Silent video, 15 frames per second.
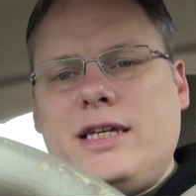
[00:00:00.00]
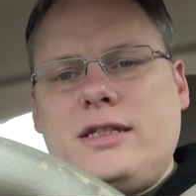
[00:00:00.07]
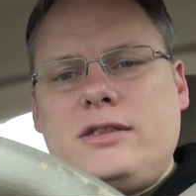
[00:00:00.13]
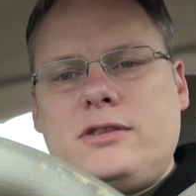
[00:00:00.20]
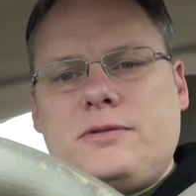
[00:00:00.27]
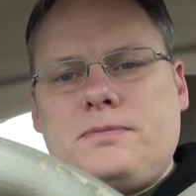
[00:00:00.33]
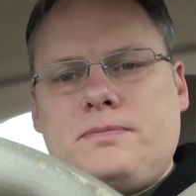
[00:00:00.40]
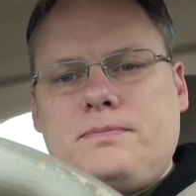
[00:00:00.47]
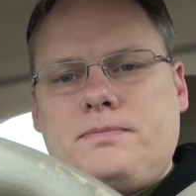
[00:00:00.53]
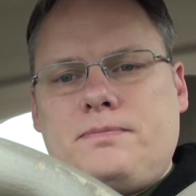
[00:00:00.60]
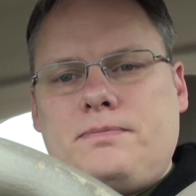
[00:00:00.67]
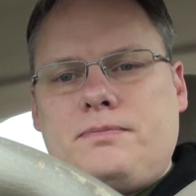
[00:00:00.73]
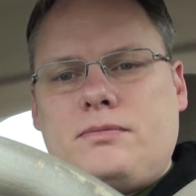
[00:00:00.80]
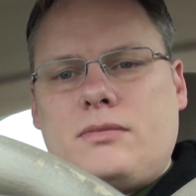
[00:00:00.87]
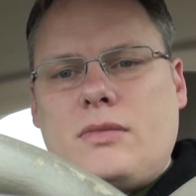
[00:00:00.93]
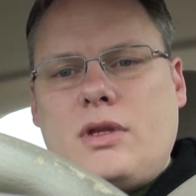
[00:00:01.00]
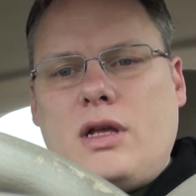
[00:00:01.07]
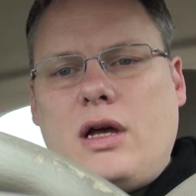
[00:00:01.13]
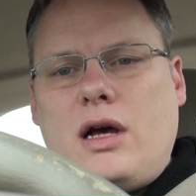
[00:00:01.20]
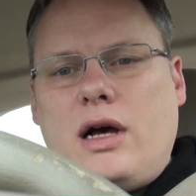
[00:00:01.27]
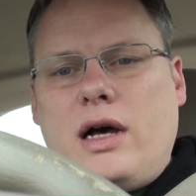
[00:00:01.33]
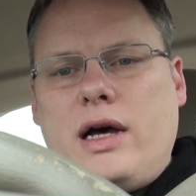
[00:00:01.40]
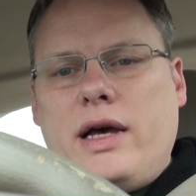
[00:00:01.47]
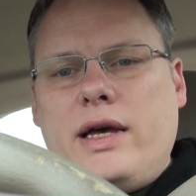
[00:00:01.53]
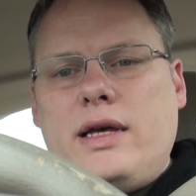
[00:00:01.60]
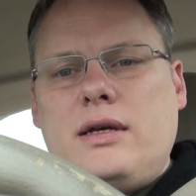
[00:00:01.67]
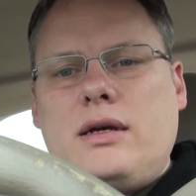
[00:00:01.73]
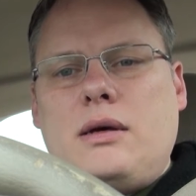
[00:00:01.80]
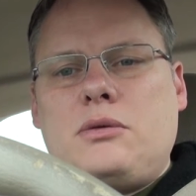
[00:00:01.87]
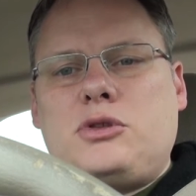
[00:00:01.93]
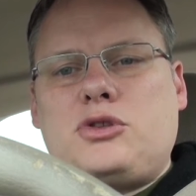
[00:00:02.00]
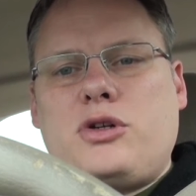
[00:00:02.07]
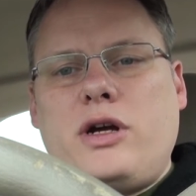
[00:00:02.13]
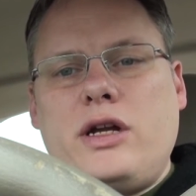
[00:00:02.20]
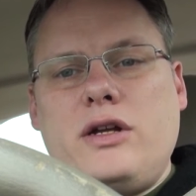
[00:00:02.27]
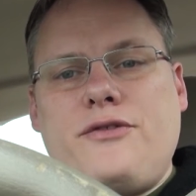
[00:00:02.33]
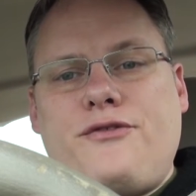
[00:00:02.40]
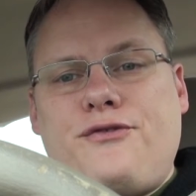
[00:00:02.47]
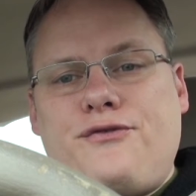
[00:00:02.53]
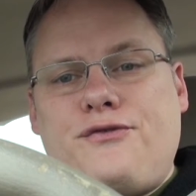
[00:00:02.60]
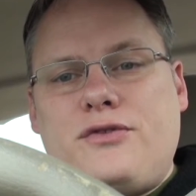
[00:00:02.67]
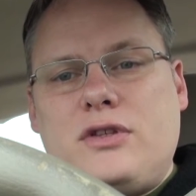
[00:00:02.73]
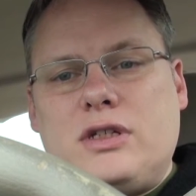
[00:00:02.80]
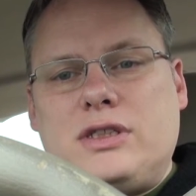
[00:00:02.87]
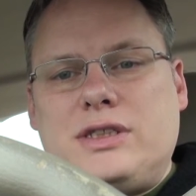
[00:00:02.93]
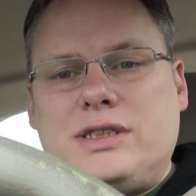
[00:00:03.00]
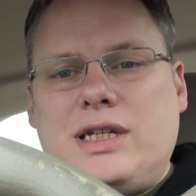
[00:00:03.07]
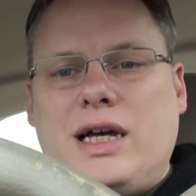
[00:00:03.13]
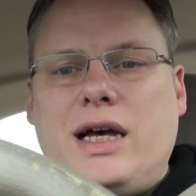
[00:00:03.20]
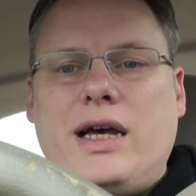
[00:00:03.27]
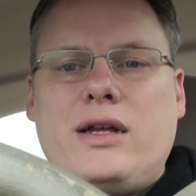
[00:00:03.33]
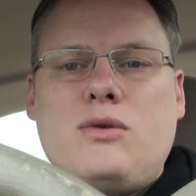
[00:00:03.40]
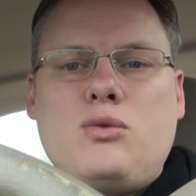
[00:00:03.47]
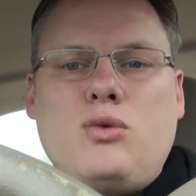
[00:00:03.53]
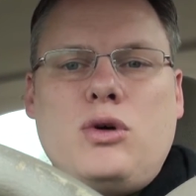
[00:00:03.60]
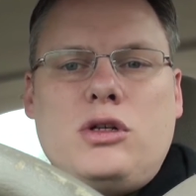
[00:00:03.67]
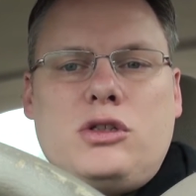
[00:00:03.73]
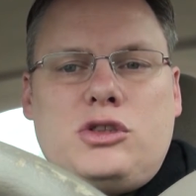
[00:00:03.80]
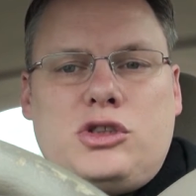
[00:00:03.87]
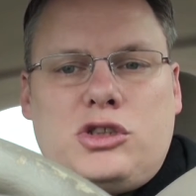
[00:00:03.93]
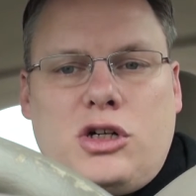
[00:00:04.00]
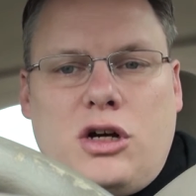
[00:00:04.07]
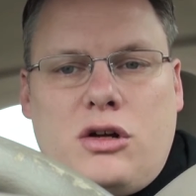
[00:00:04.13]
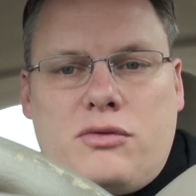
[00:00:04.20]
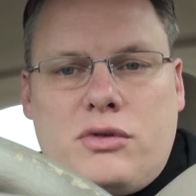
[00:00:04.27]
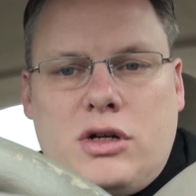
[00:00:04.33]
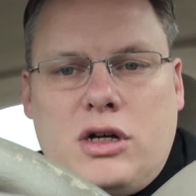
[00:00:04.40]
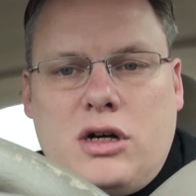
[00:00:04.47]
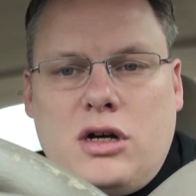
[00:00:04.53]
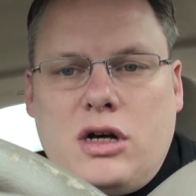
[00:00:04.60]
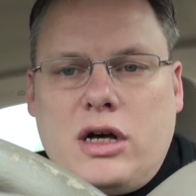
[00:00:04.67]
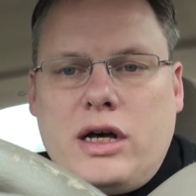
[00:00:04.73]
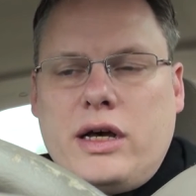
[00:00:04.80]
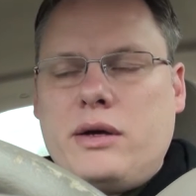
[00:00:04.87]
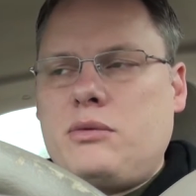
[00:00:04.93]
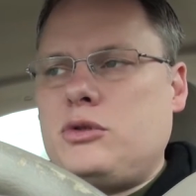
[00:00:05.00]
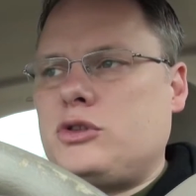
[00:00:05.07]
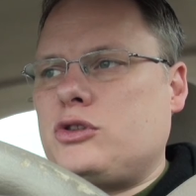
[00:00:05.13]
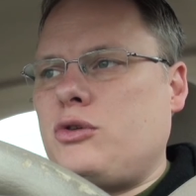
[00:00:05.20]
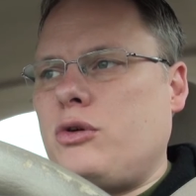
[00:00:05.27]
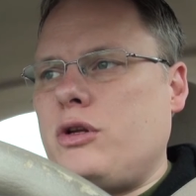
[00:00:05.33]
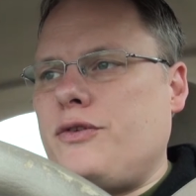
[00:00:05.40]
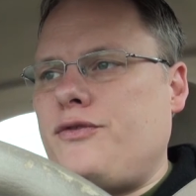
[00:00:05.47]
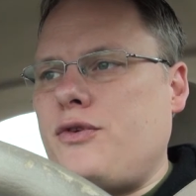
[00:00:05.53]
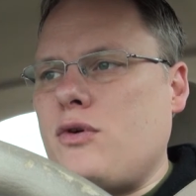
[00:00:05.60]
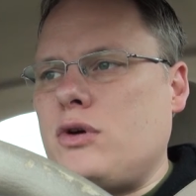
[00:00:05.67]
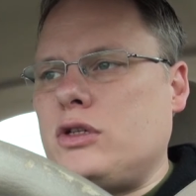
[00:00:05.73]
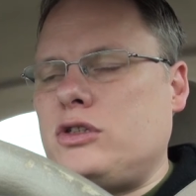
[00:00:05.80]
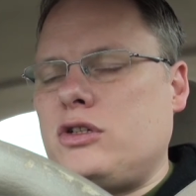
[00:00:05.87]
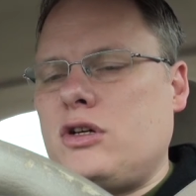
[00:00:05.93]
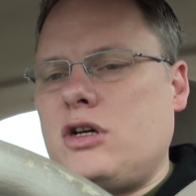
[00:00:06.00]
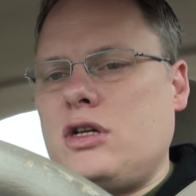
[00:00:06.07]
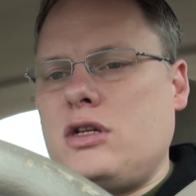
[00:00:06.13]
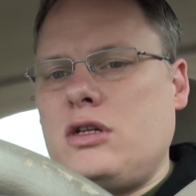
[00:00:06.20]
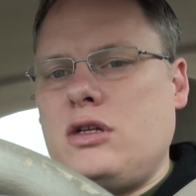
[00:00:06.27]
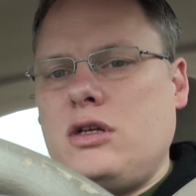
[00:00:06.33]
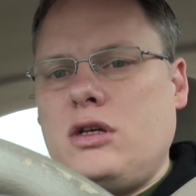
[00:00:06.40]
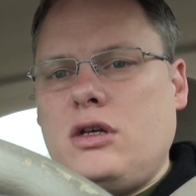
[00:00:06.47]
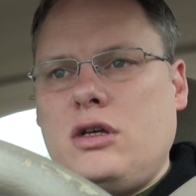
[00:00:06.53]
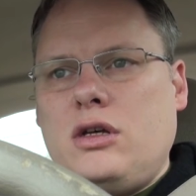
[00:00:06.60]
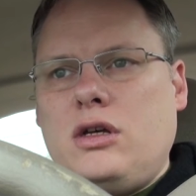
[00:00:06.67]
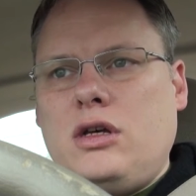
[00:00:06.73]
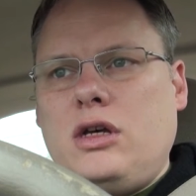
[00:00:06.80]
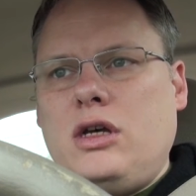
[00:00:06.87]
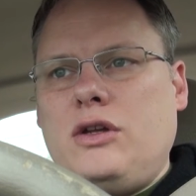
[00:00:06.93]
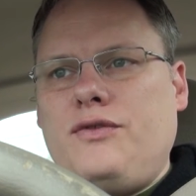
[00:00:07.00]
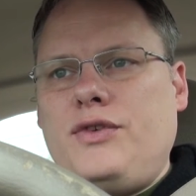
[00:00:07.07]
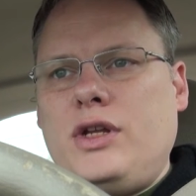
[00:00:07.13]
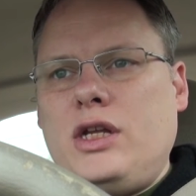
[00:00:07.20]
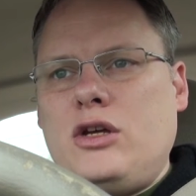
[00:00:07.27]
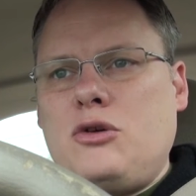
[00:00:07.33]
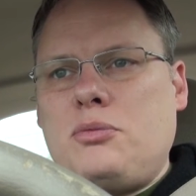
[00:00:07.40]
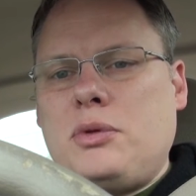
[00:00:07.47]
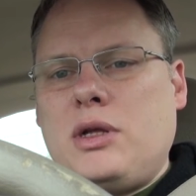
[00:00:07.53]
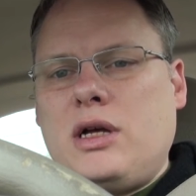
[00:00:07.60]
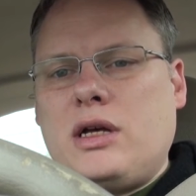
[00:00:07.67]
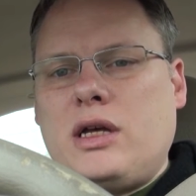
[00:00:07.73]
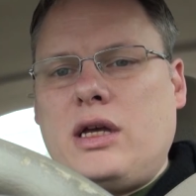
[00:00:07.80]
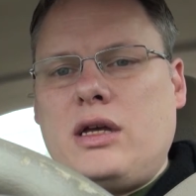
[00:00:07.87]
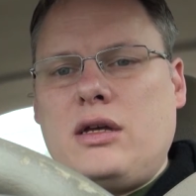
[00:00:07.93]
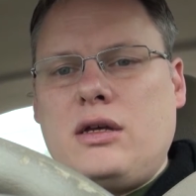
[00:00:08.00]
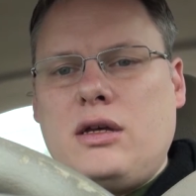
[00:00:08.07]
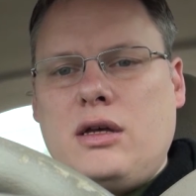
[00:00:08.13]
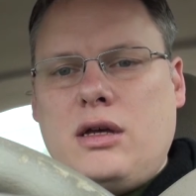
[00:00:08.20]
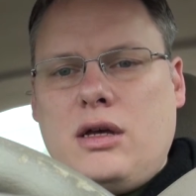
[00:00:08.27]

is, I, I was trying to f- decide what genre I was going to focus on in video blogging